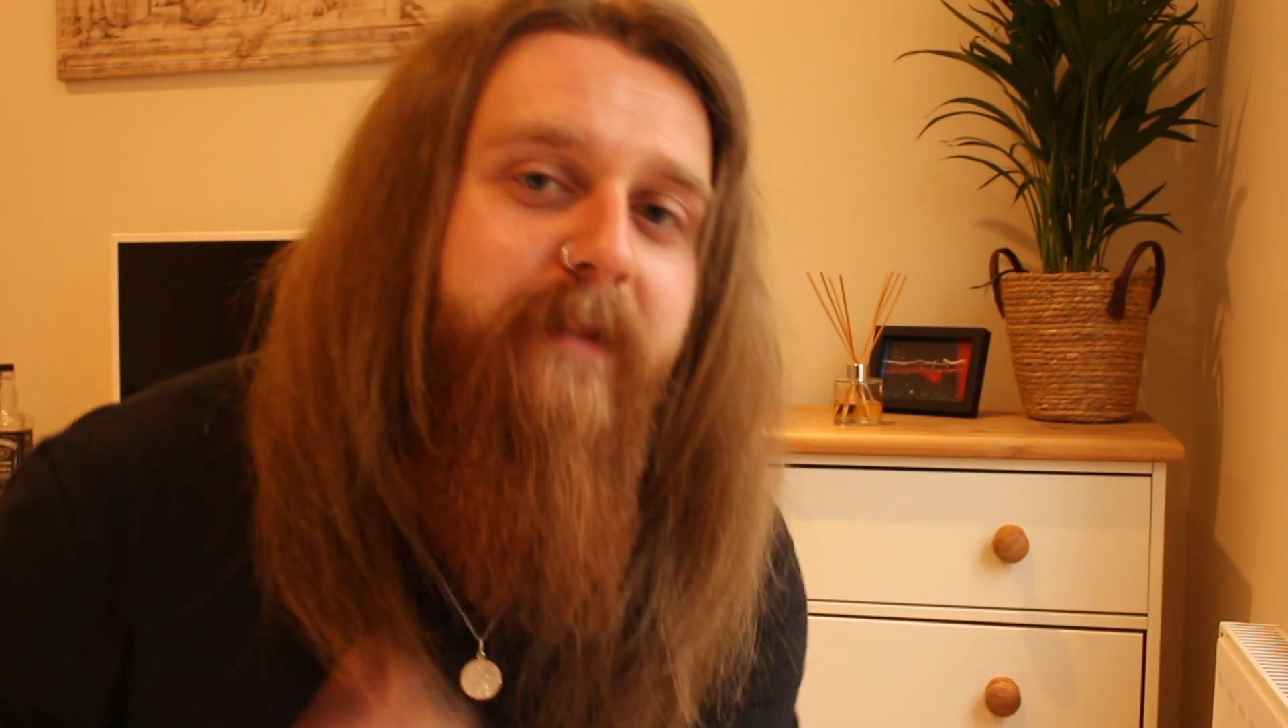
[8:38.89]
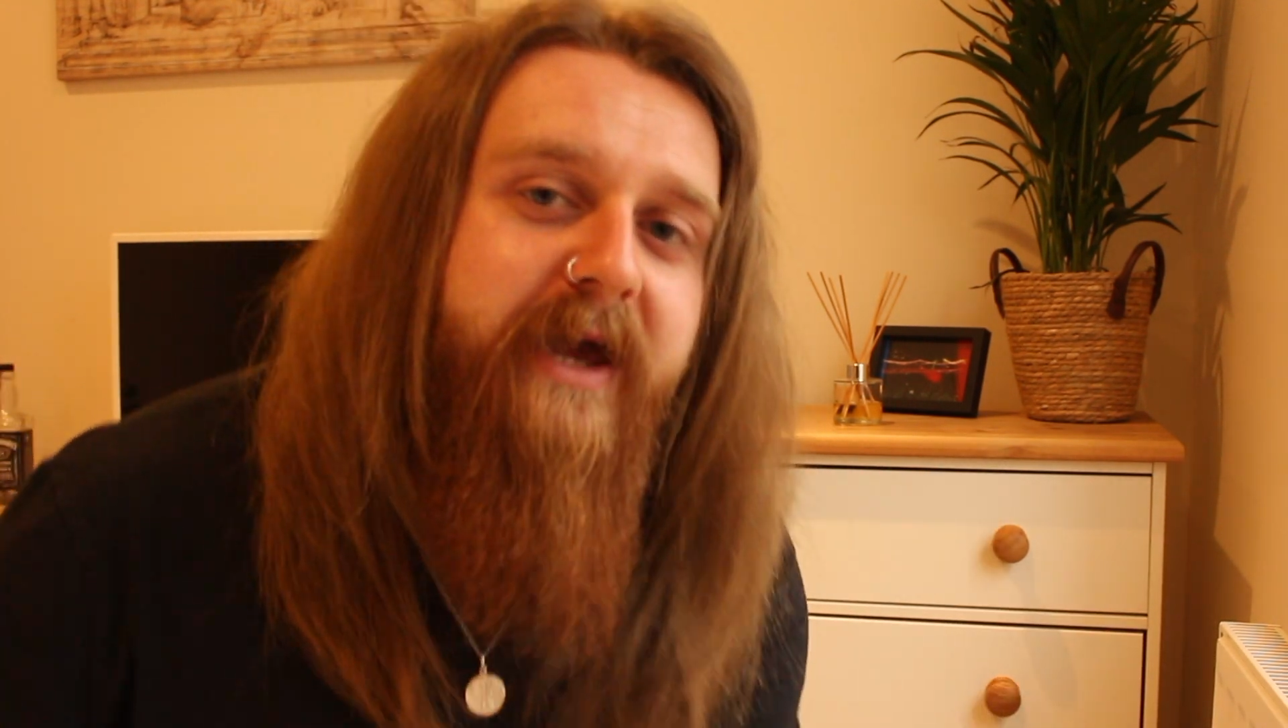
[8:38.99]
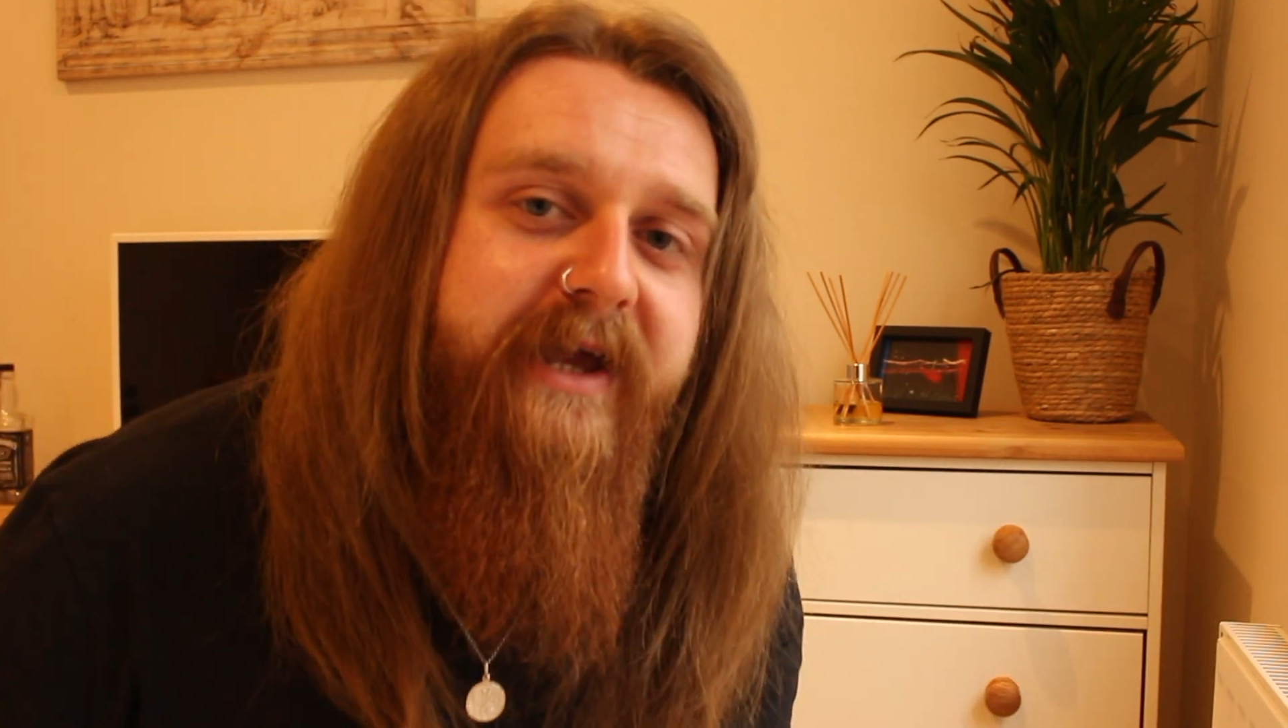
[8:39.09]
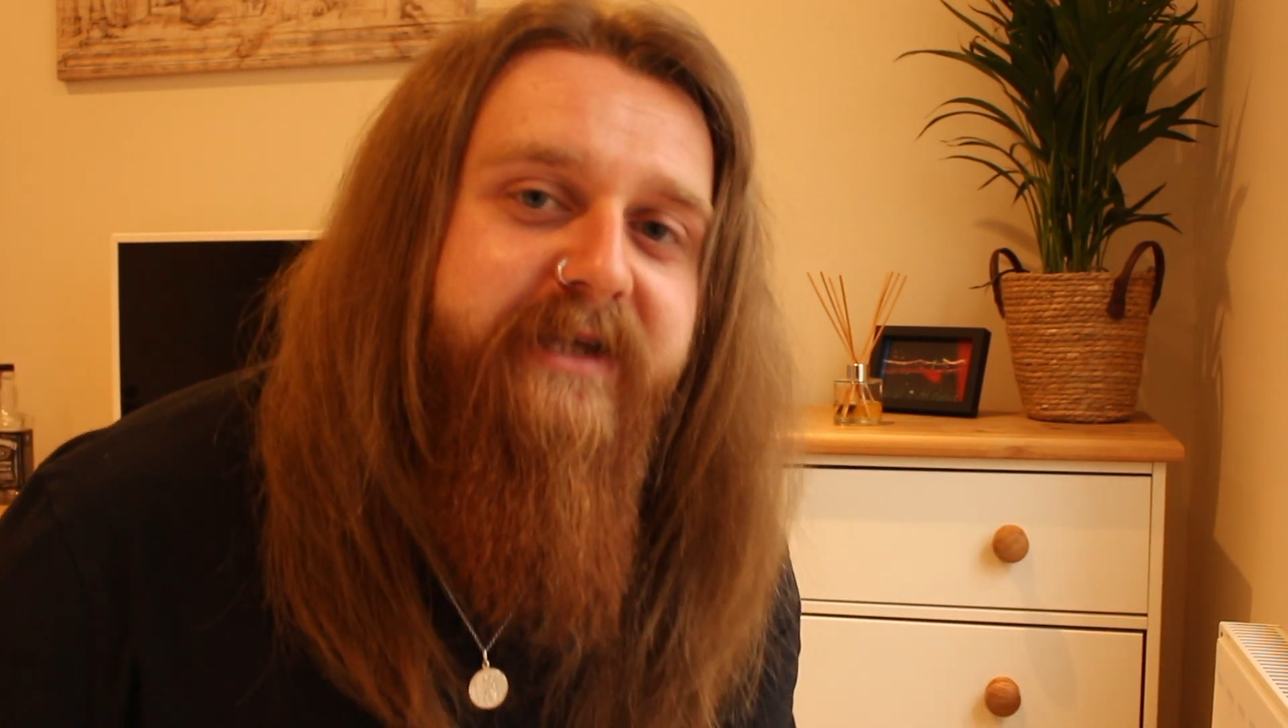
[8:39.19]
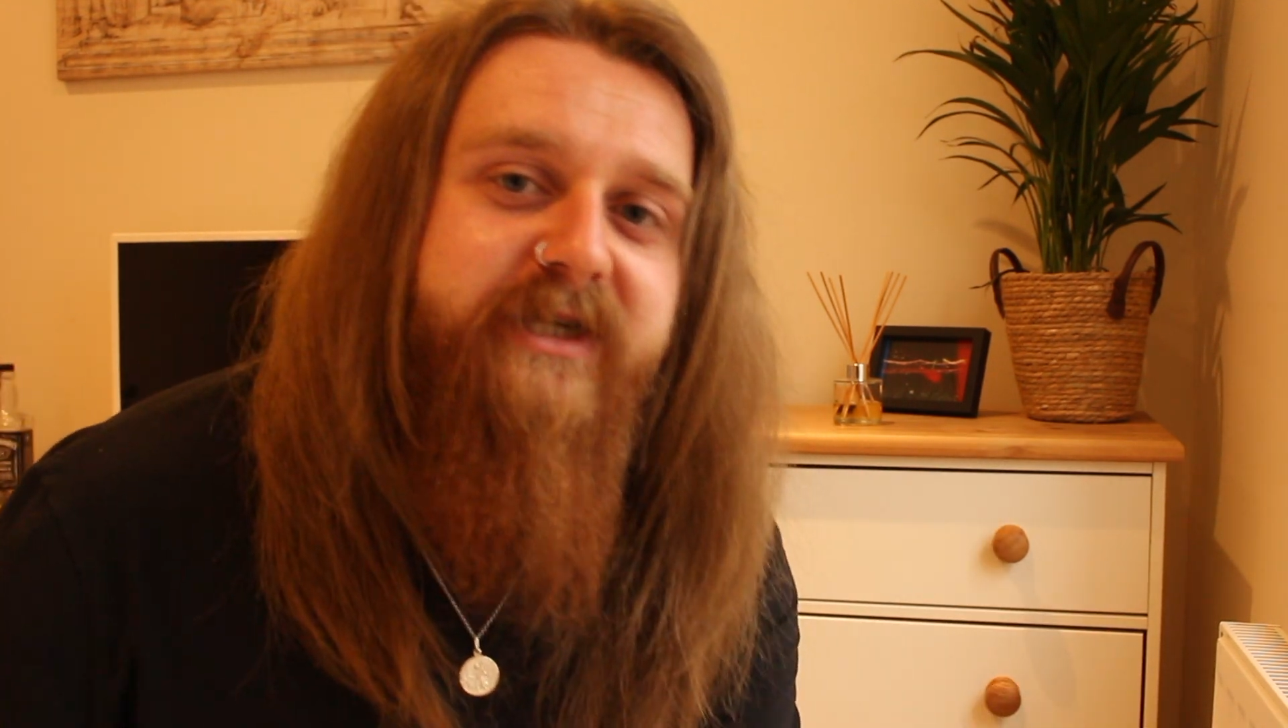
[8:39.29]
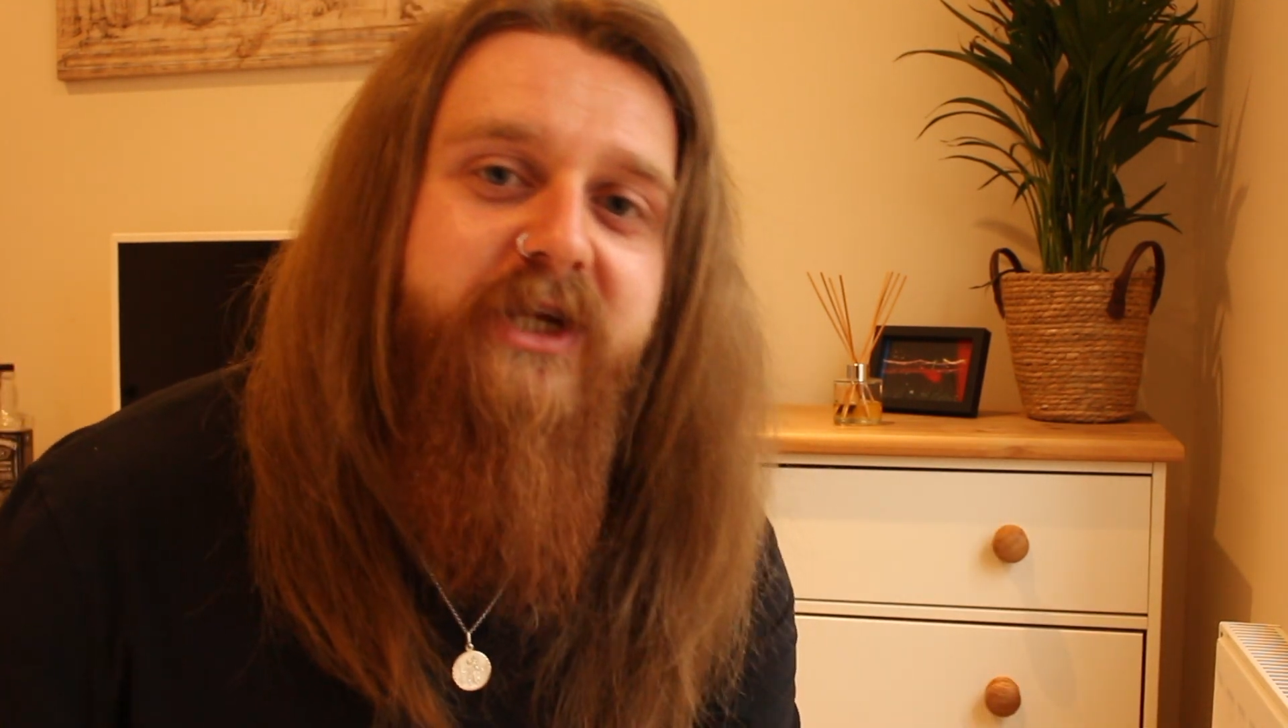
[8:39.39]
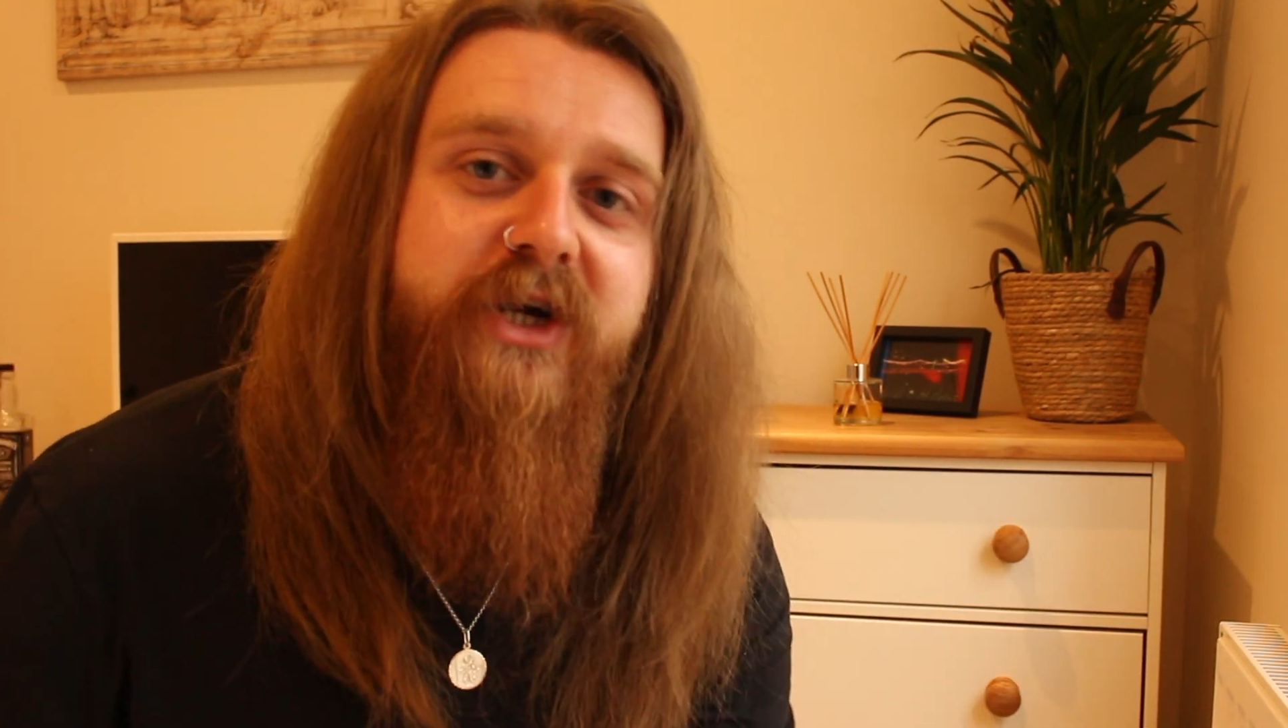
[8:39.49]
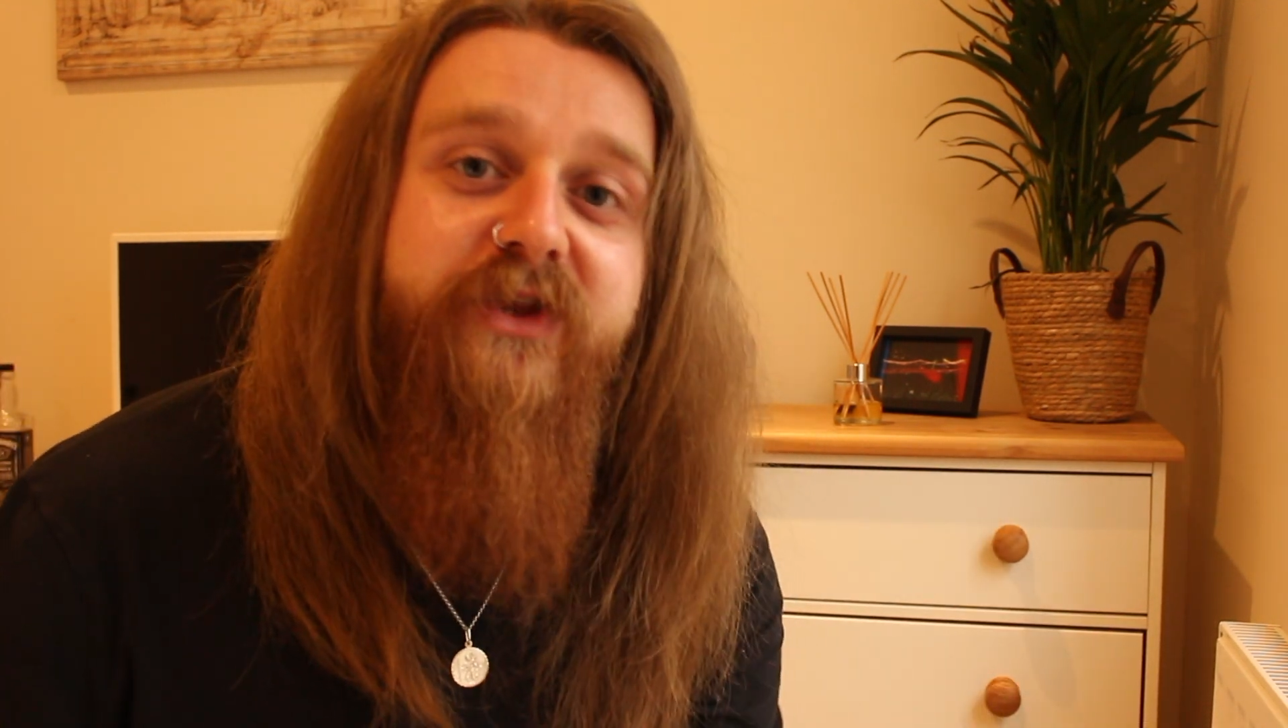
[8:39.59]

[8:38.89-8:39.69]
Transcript: mates, you know,